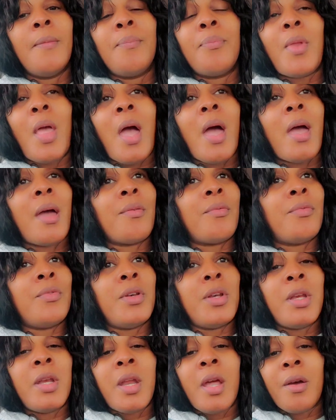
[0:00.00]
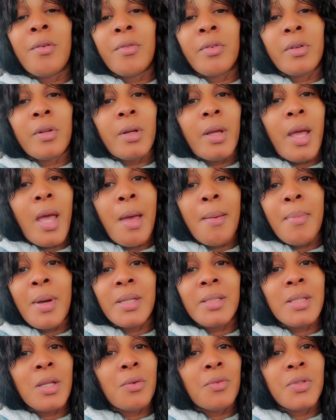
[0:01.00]
I have never had
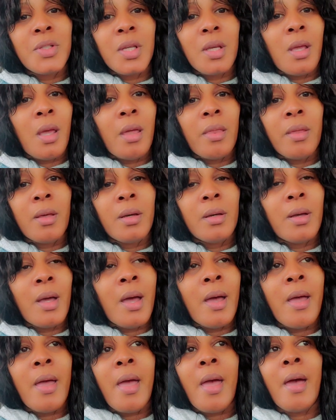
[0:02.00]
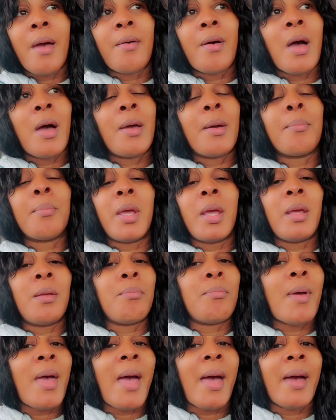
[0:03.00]
myself together. I have. I am an
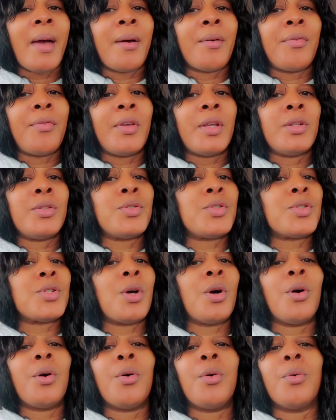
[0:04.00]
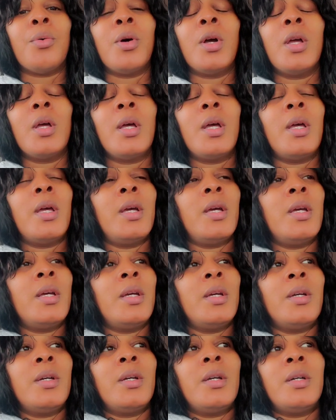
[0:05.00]
empath, and so
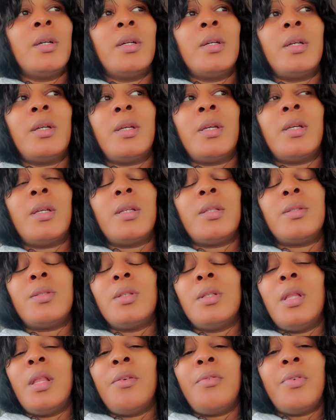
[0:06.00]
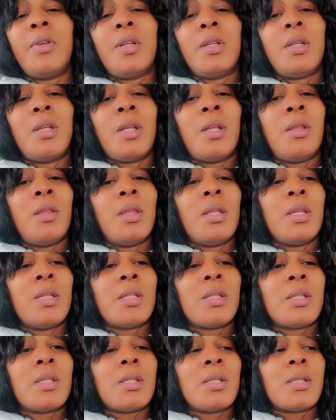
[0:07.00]
it, living in
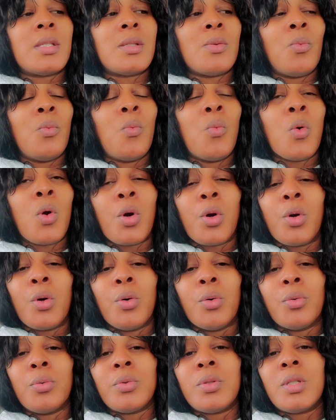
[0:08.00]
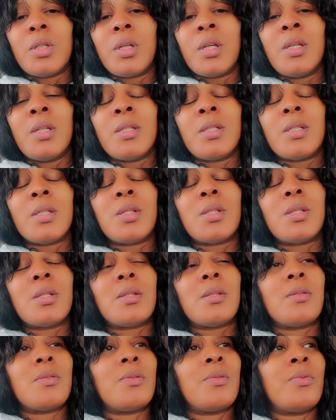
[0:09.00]
this world
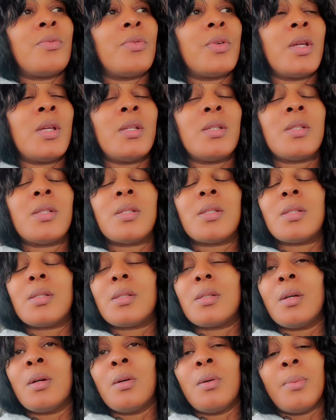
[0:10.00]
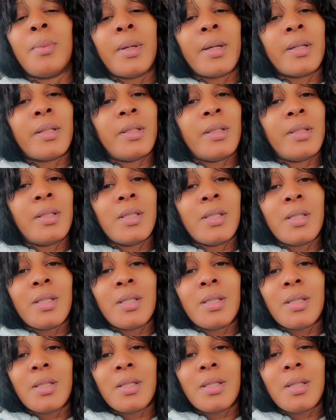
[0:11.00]
is is oh my
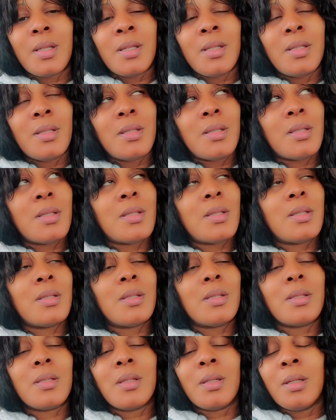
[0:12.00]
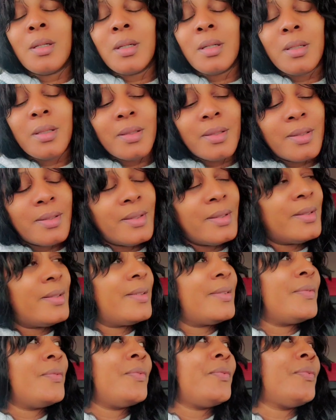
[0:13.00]
goodness. It's ugh,
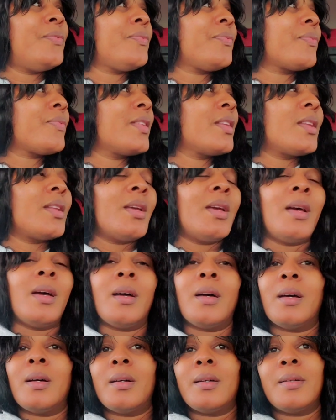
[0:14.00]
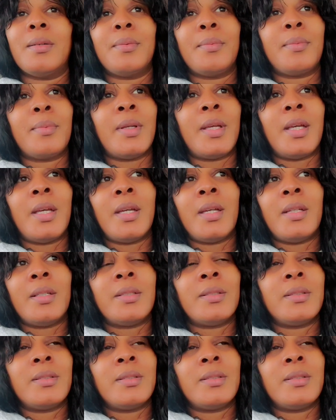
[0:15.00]
oh man.